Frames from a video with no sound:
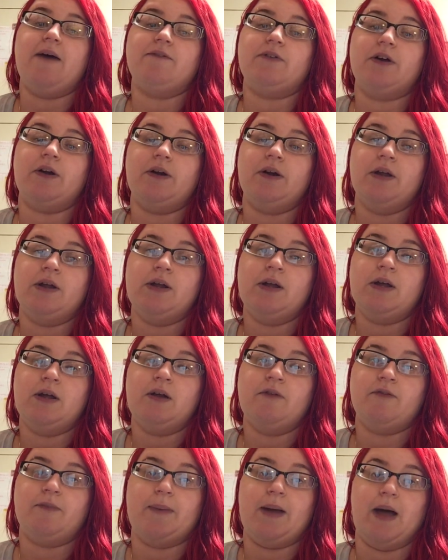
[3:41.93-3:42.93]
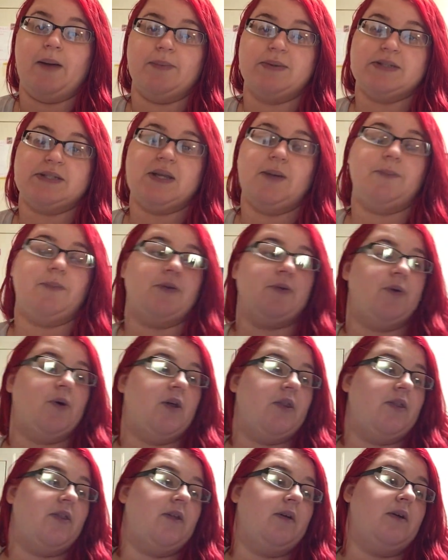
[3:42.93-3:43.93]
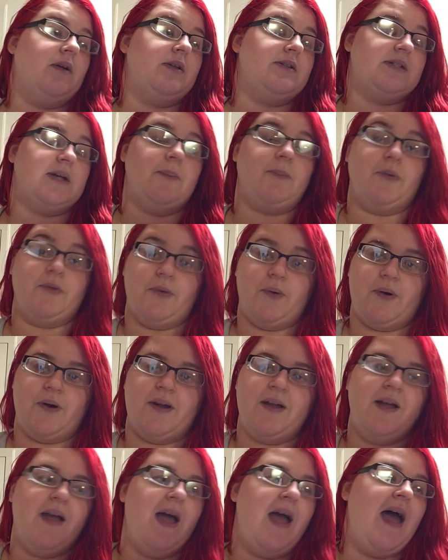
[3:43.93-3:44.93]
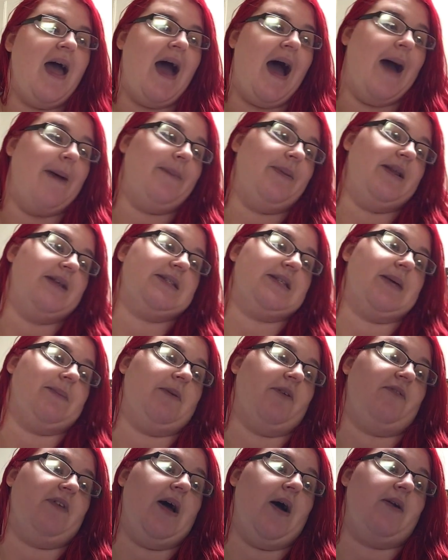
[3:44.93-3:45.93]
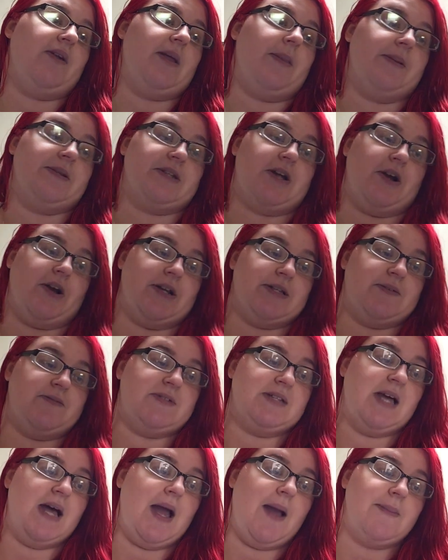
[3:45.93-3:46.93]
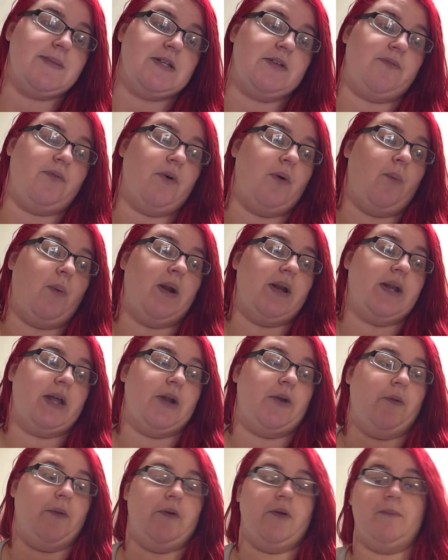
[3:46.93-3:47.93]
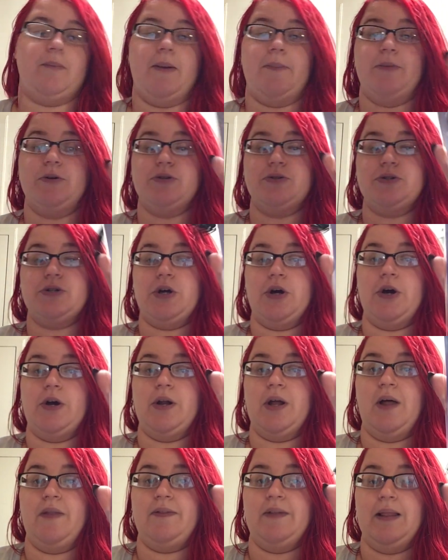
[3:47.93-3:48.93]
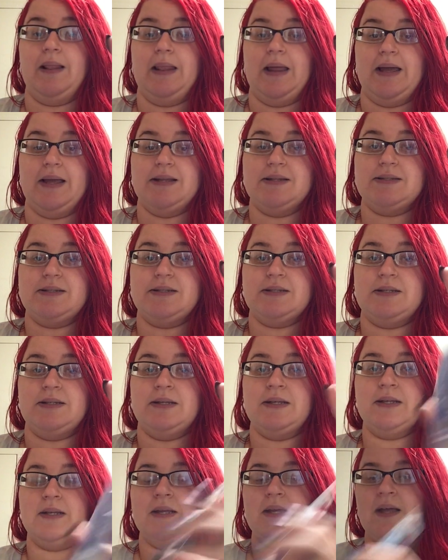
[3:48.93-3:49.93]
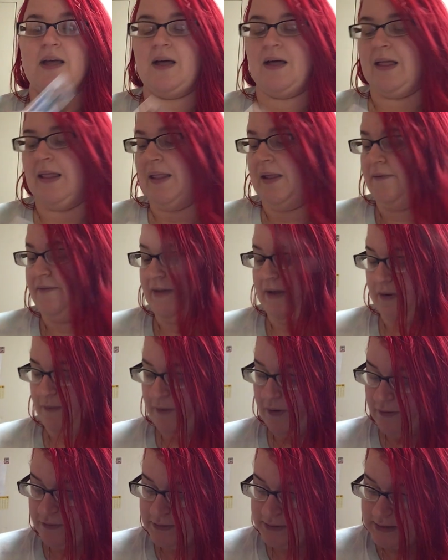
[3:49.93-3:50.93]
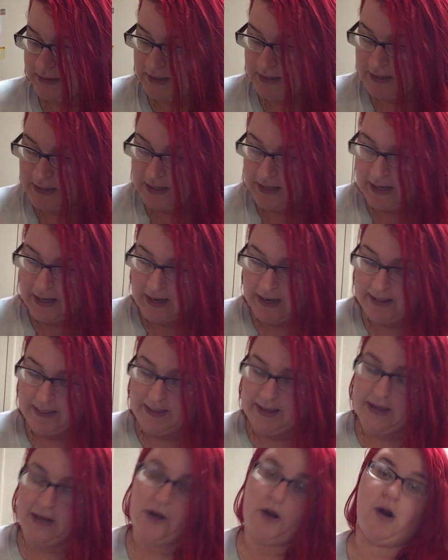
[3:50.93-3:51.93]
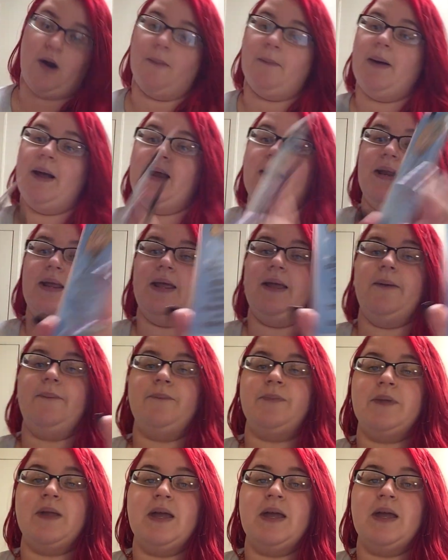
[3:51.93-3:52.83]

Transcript: ever, from Albus Dumbledore, Happiness can be found in the darkest of times if one can only remember to turn on the light. Love that quote. And then Hermione